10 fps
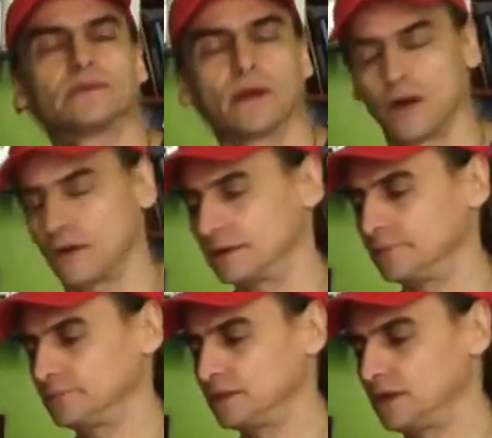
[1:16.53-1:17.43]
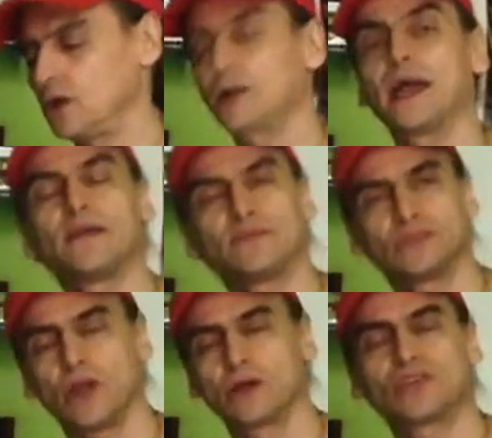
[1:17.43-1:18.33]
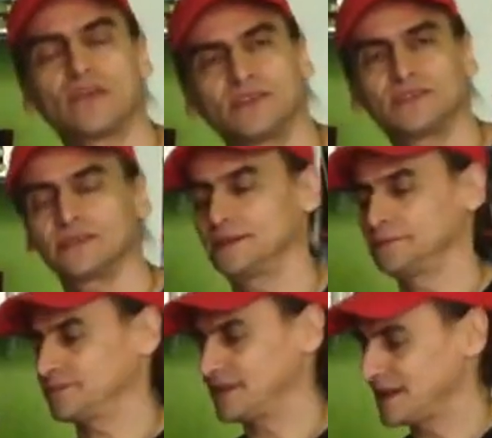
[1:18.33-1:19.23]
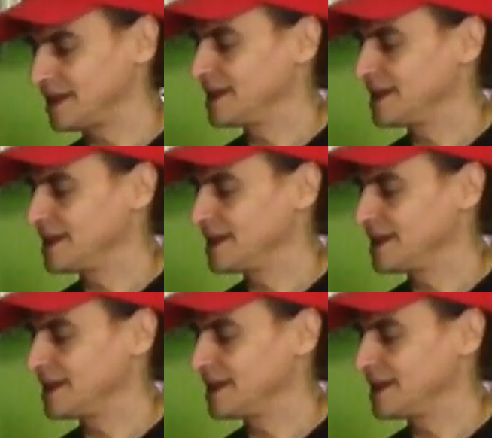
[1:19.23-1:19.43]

Our longevity, yeah,